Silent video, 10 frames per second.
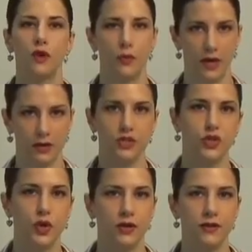a regular
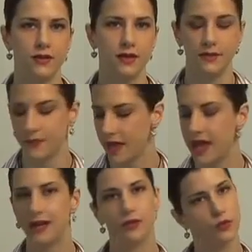toilet seat,
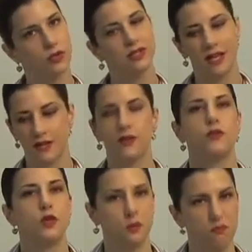and it's really nice because
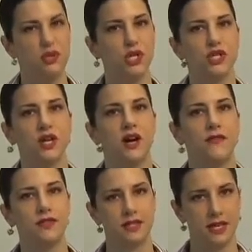you can push
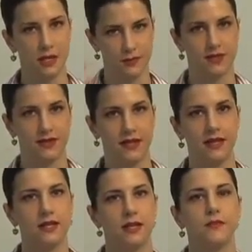off to get up to
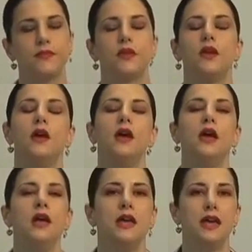standing.
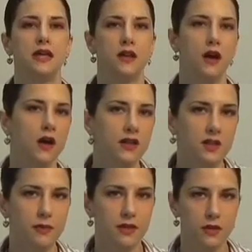It can also
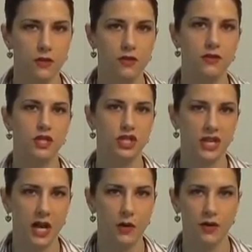be used in the
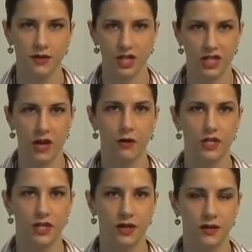shower as a shower
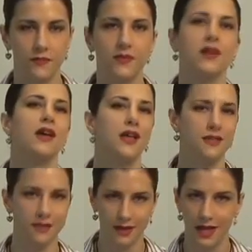chair,
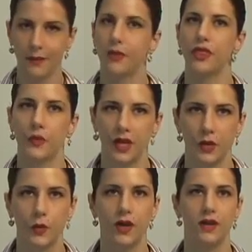hence the name of
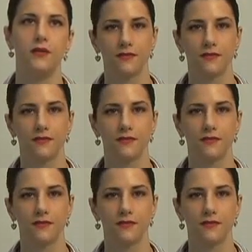3-in-1.